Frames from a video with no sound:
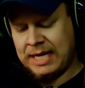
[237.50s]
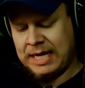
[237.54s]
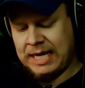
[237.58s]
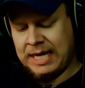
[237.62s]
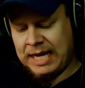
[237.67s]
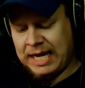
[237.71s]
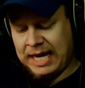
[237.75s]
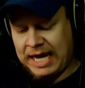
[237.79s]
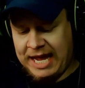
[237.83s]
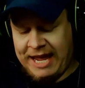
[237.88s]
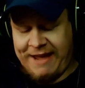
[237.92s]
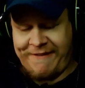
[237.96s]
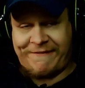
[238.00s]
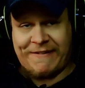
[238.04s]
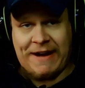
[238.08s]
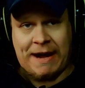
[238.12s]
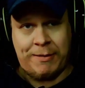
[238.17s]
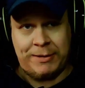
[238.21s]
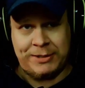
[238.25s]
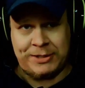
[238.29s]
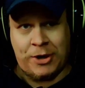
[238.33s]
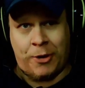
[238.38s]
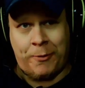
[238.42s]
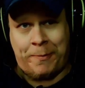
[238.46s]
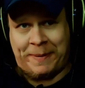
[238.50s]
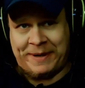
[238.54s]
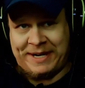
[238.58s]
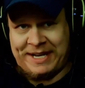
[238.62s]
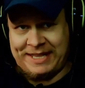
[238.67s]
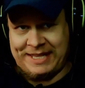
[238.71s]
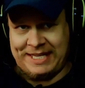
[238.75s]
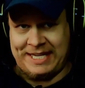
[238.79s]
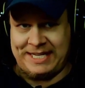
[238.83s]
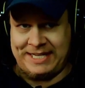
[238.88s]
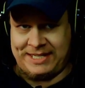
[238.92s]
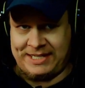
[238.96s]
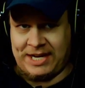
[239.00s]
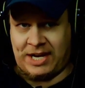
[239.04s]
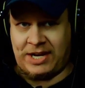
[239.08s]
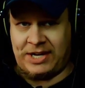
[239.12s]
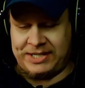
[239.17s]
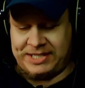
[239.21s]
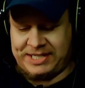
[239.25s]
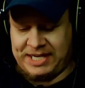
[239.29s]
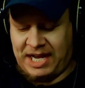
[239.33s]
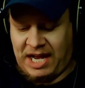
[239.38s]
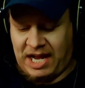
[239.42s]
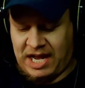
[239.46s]
if I was opening these on
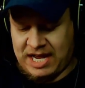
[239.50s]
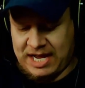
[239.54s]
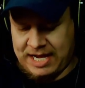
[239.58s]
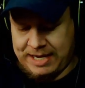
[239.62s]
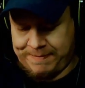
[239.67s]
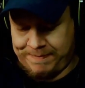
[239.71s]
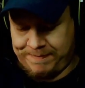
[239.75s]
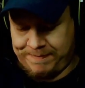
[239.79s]
time,